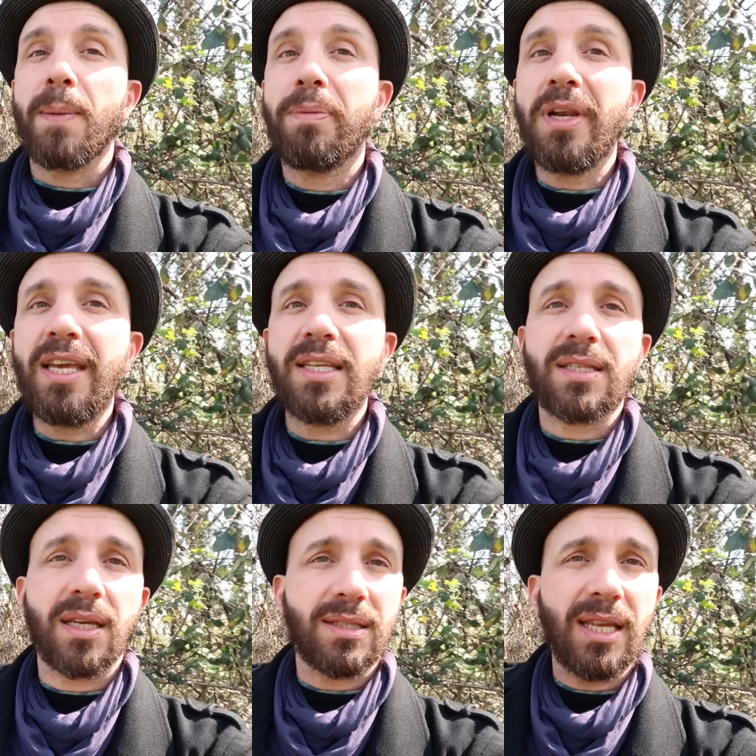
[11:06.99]

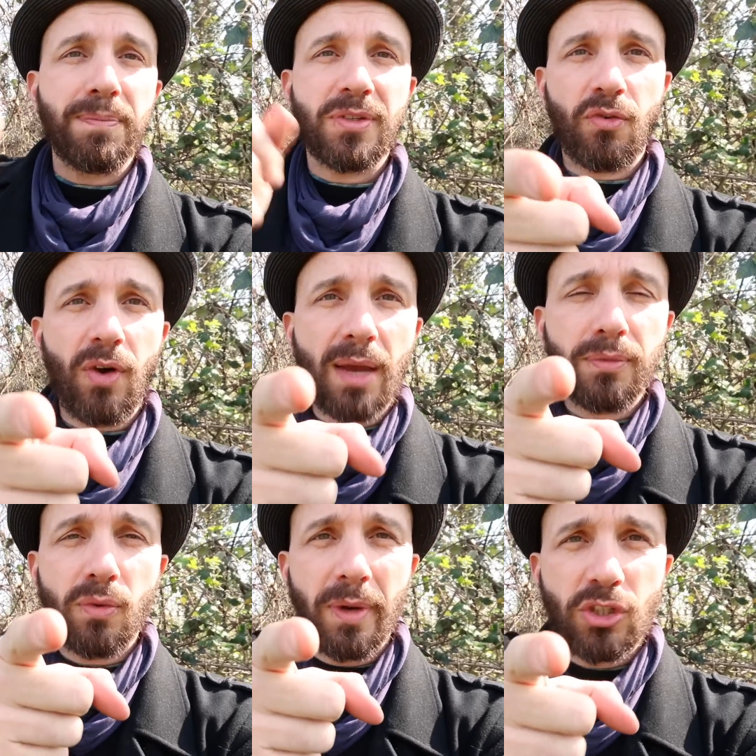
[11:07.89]
Please subscribe
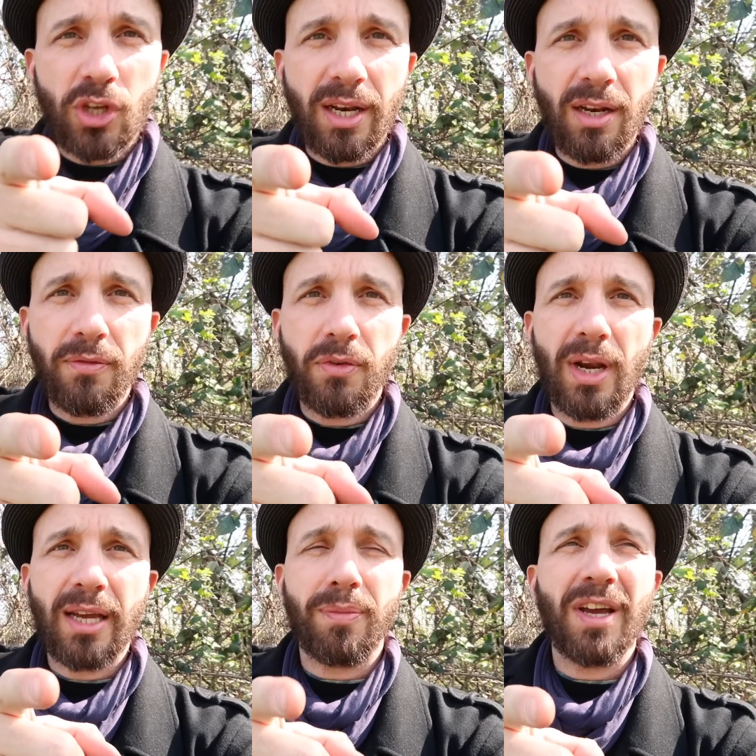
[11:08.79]
to my channel if you
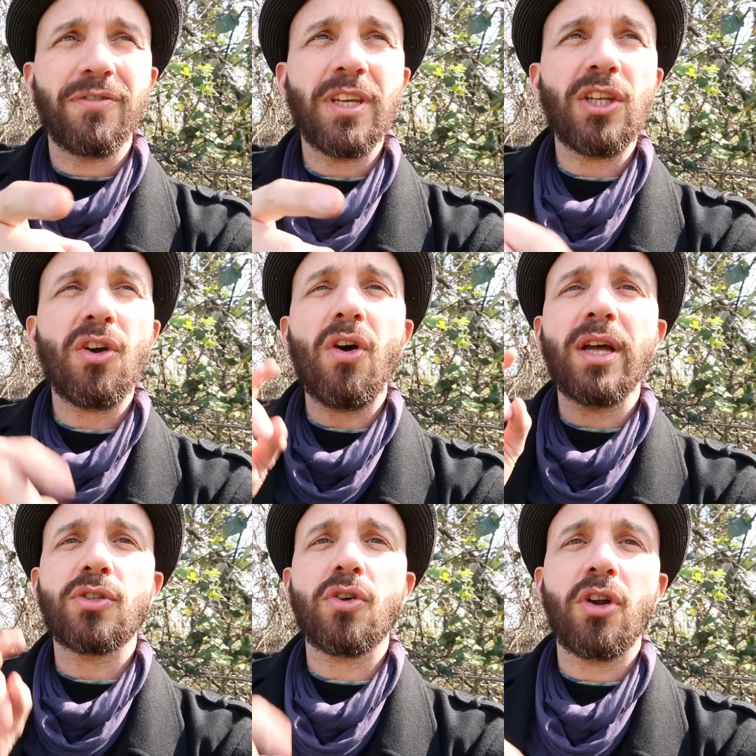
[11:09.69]
like my video
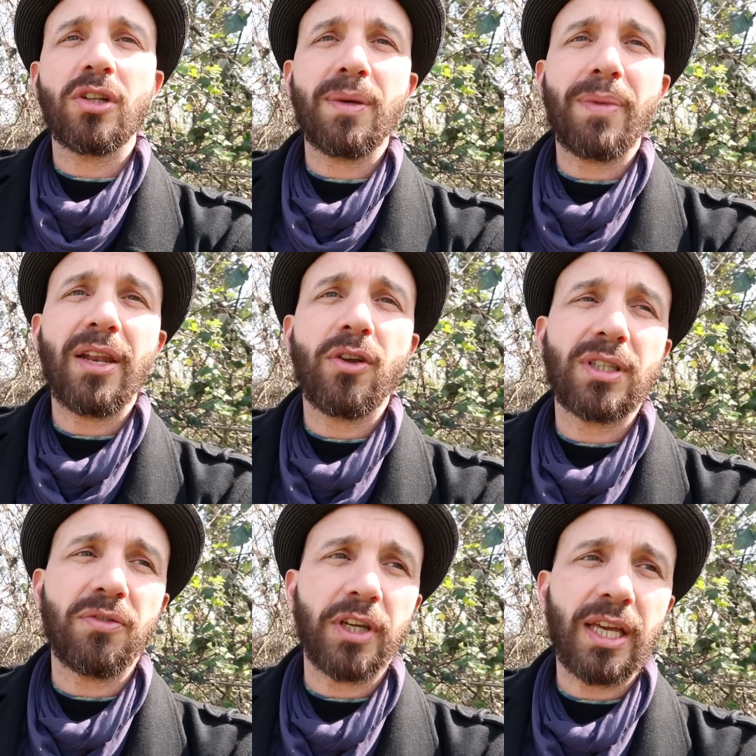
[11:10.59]
and turn on the bell
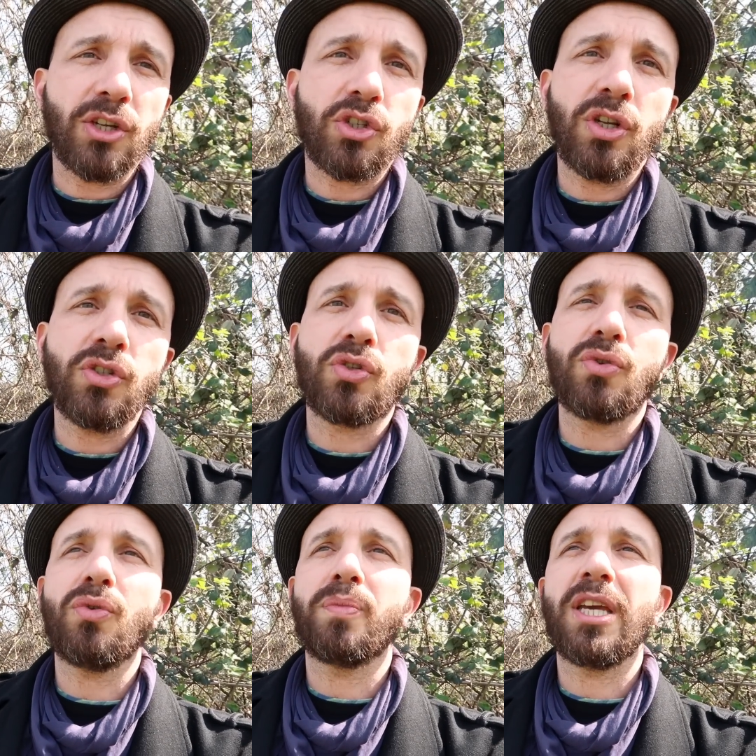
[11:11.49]
notification
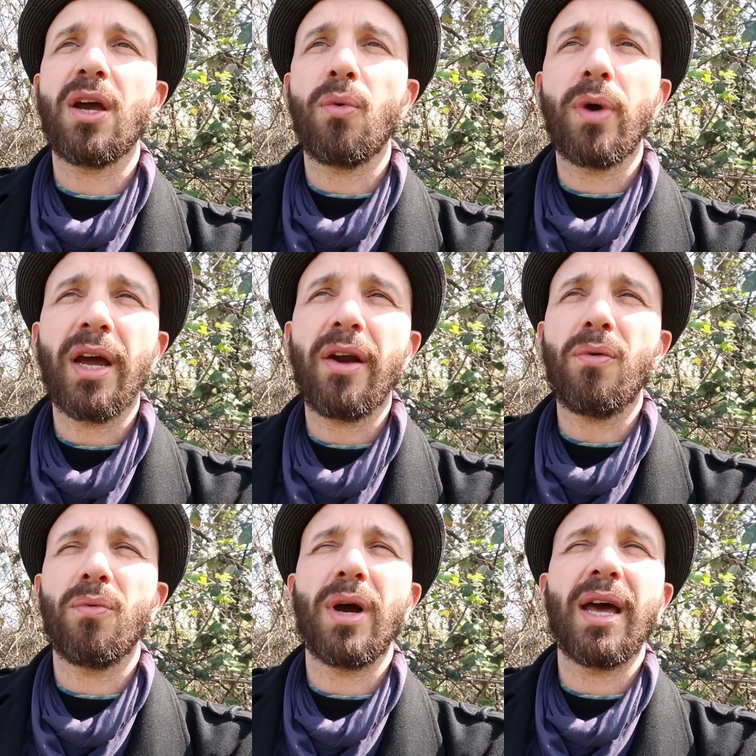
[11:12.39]
to be aware
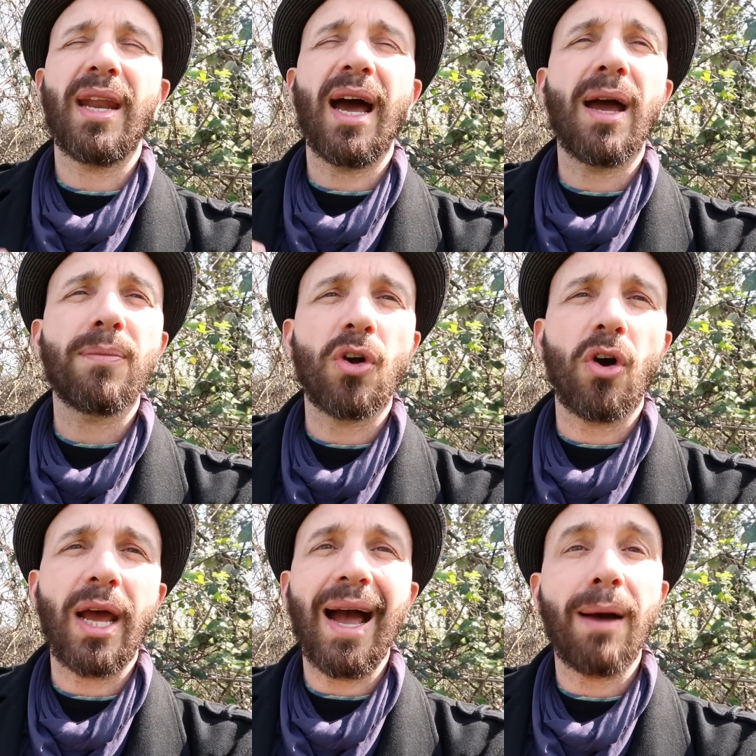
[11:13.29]
when I'm
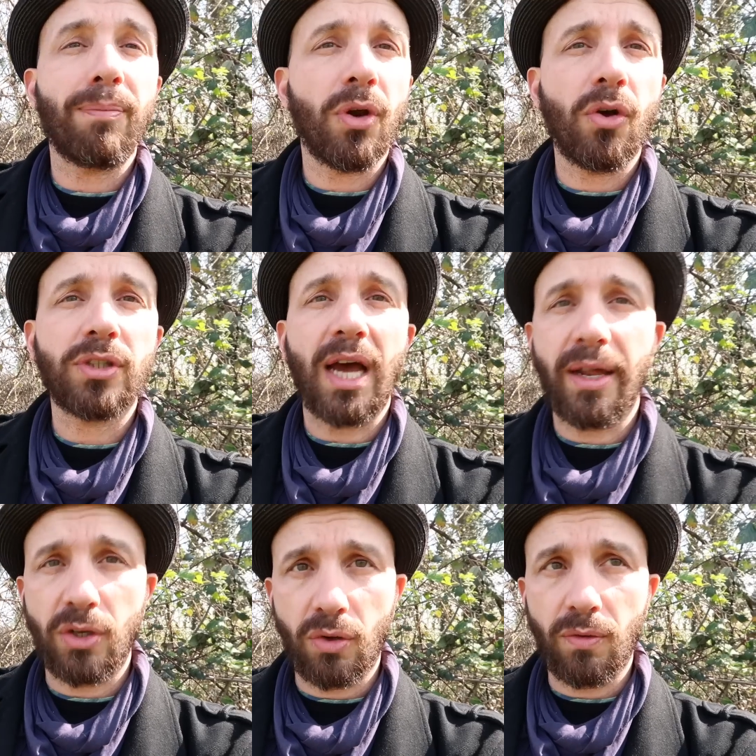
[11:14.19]
gonna upload
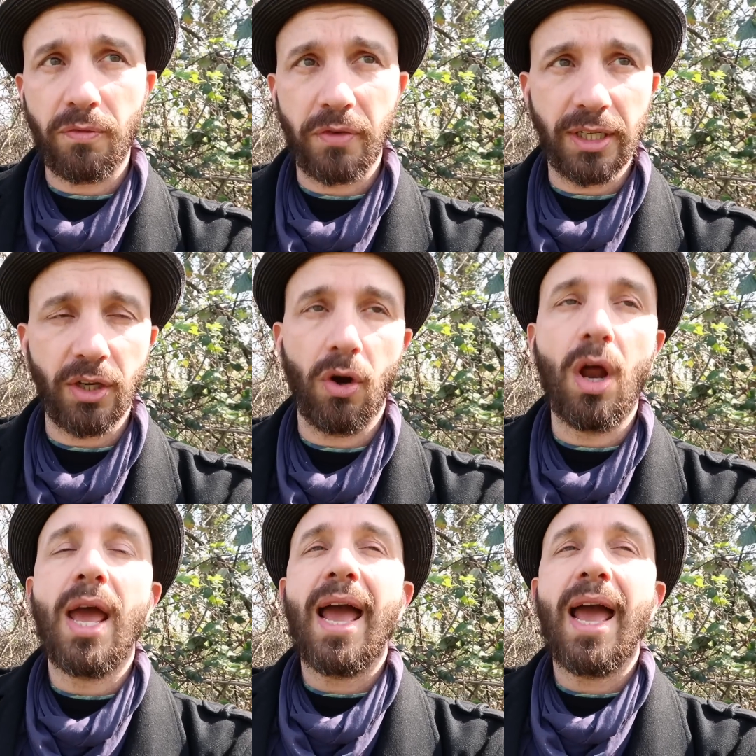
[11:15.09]
a new video.